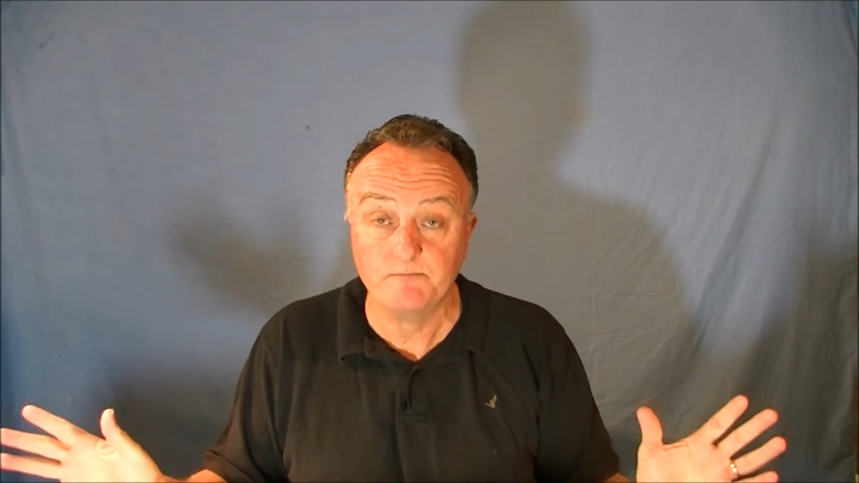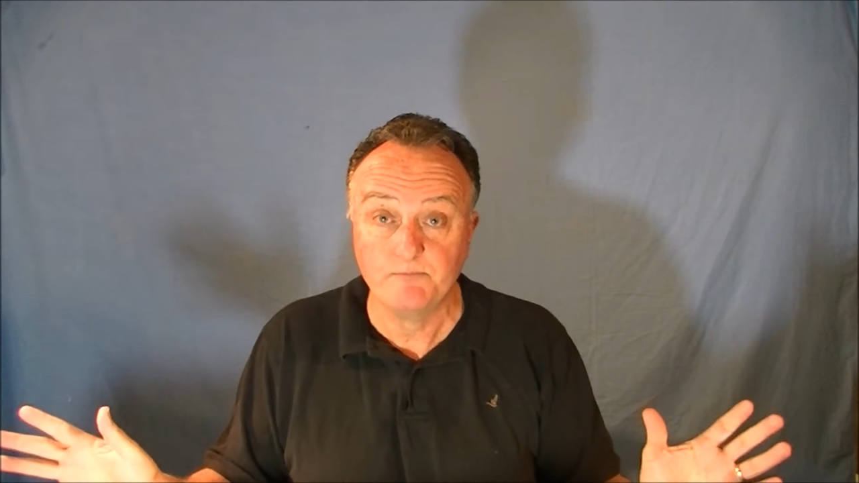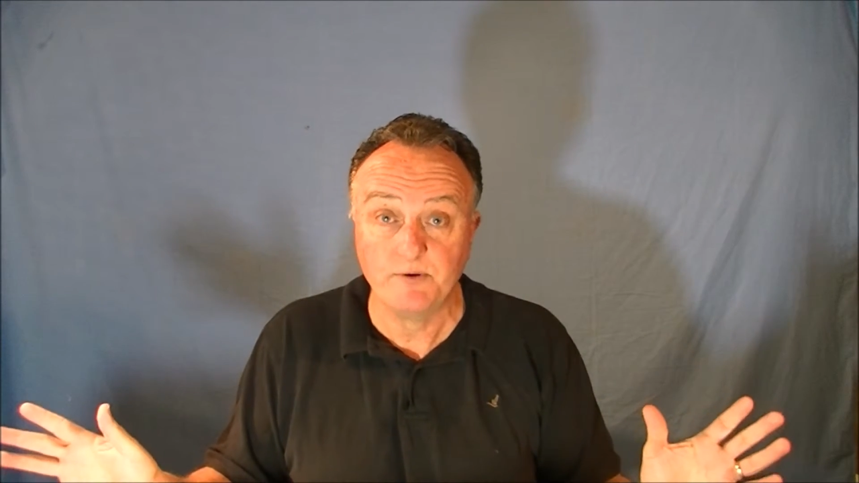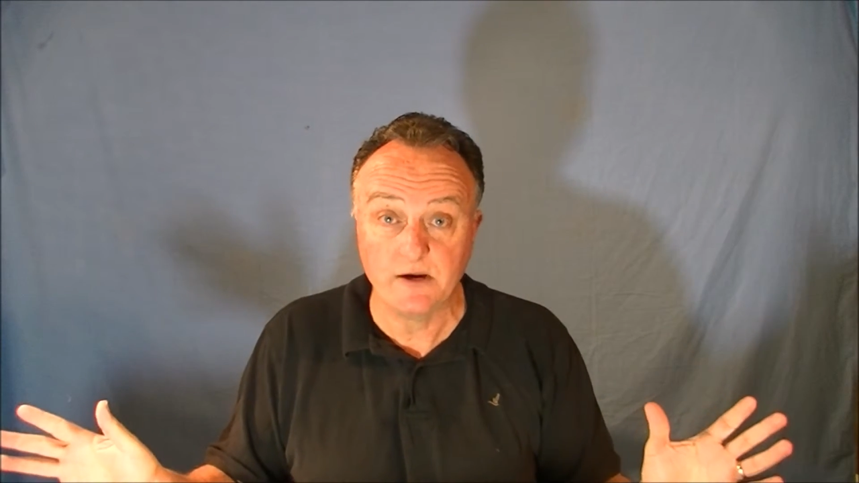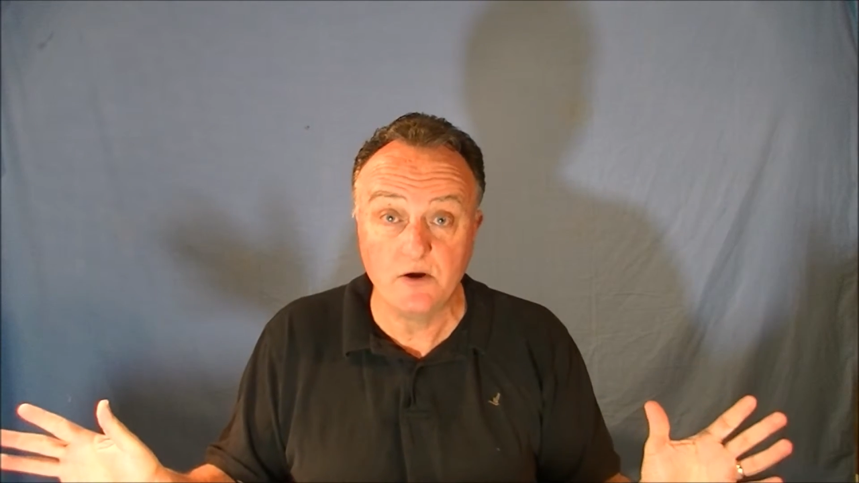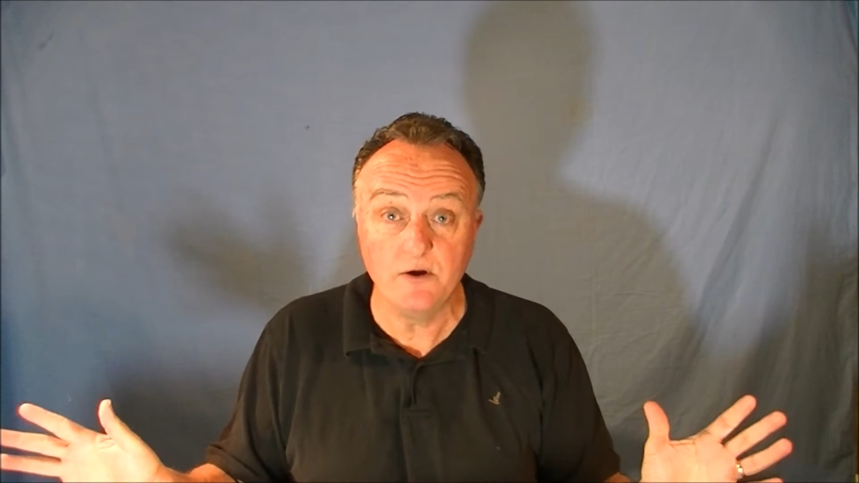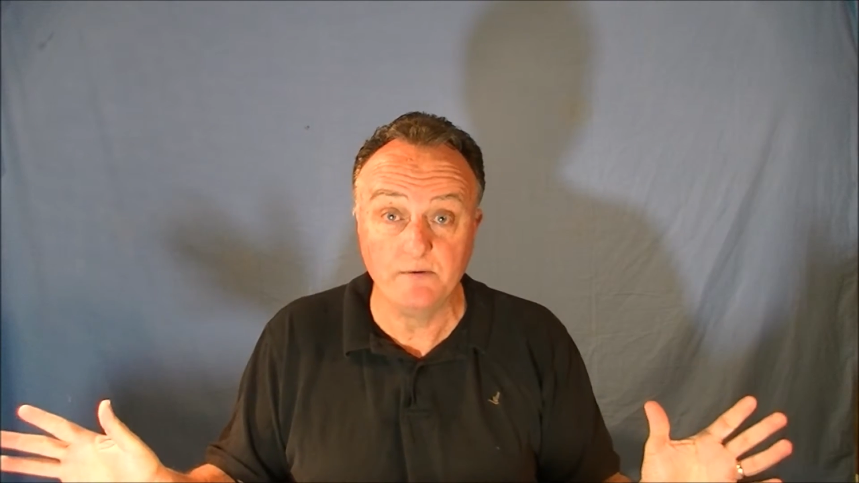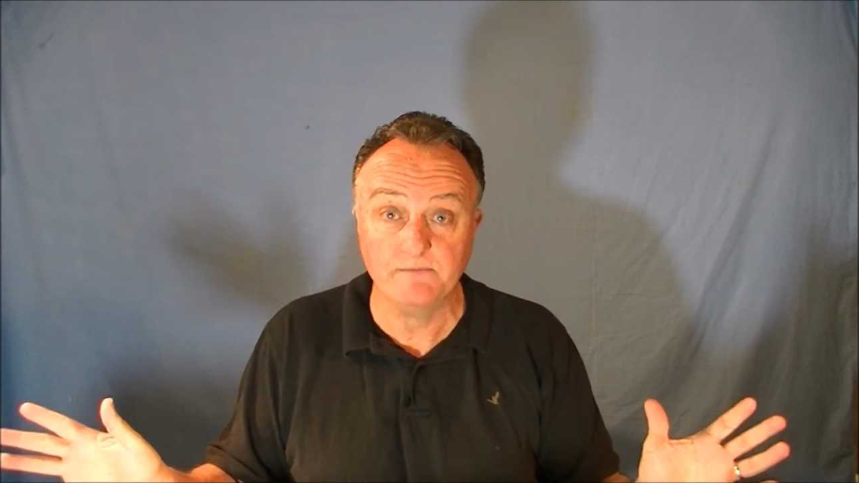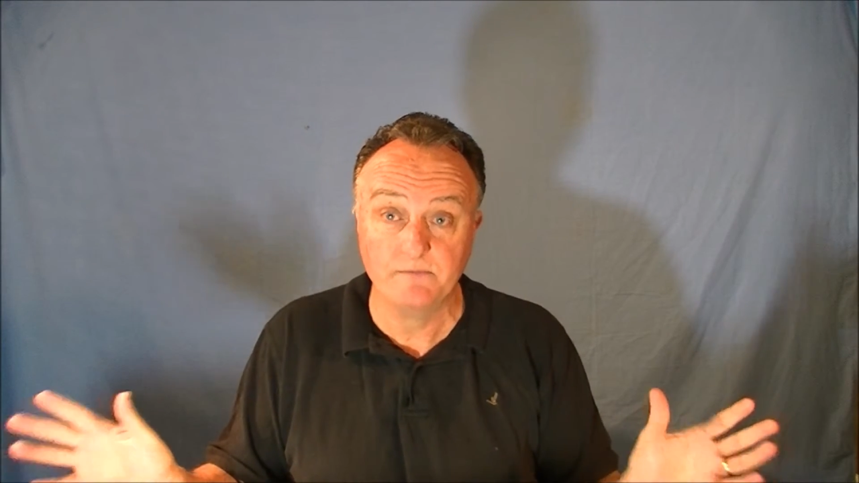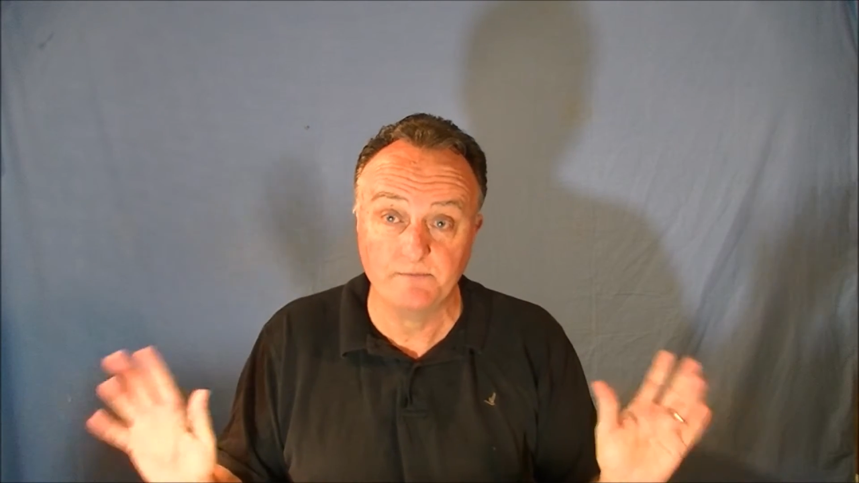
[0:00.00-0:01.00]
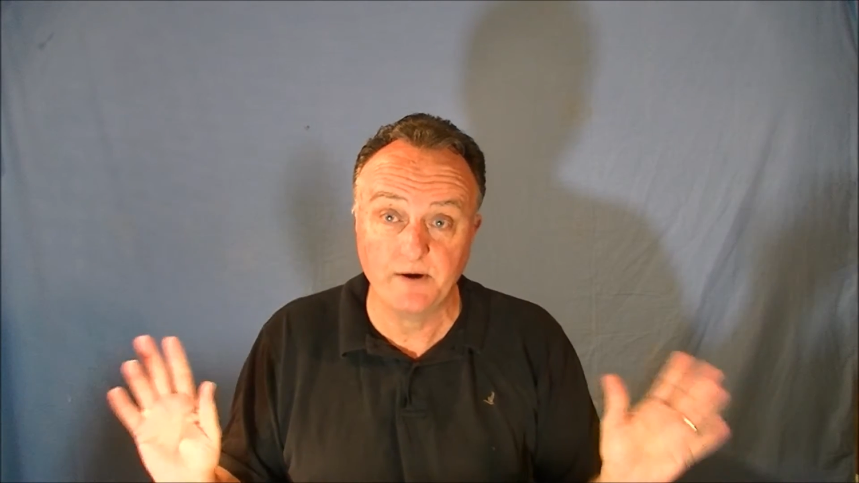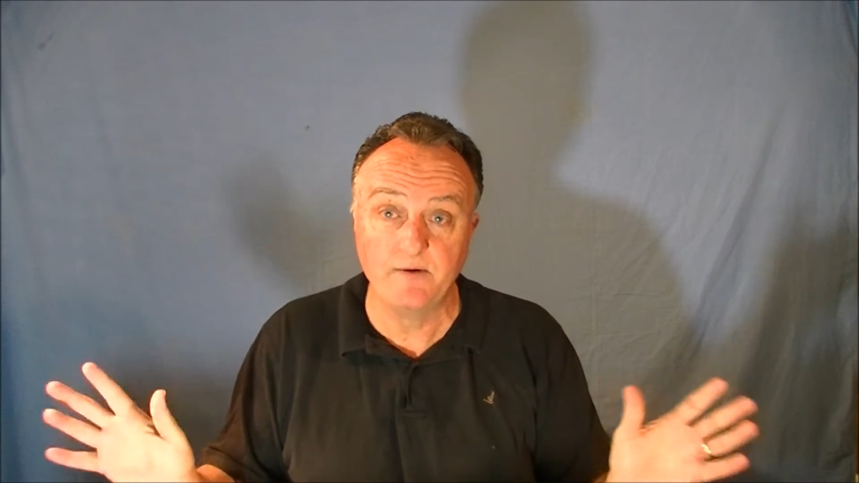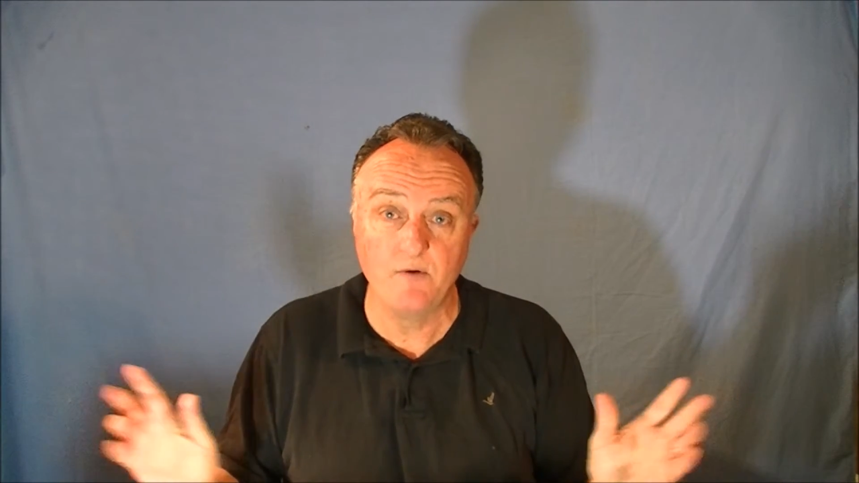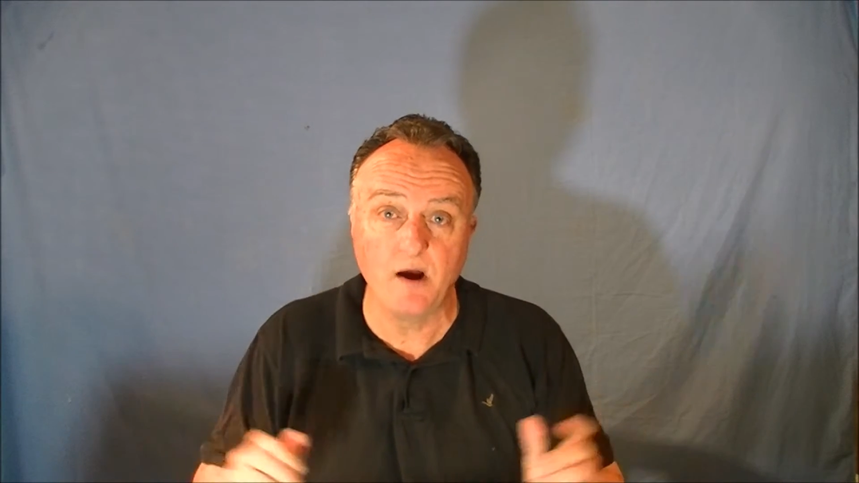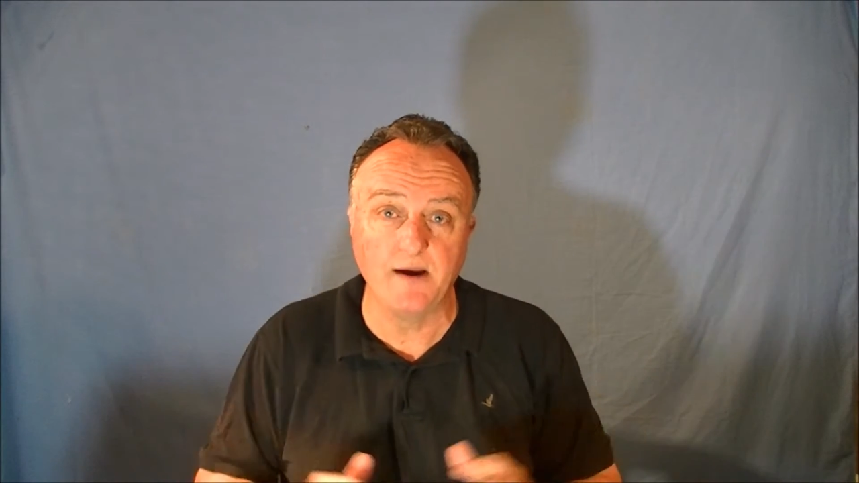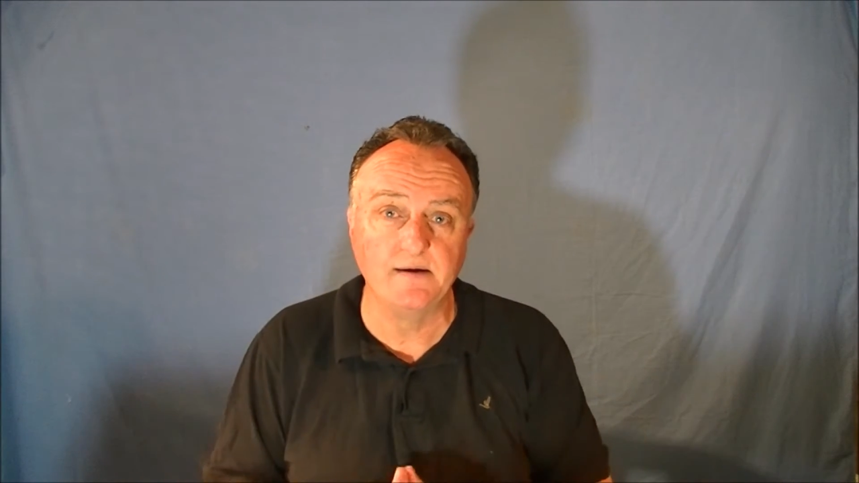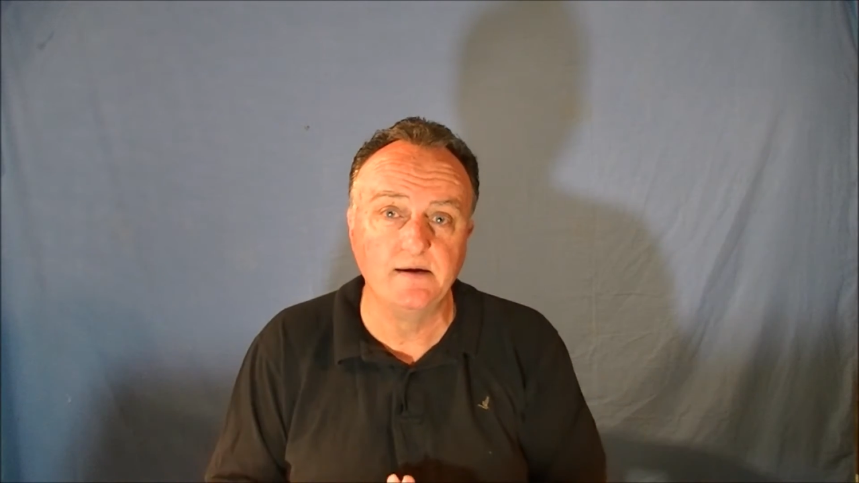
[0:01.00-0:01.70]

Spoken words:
pretty good, pretty right.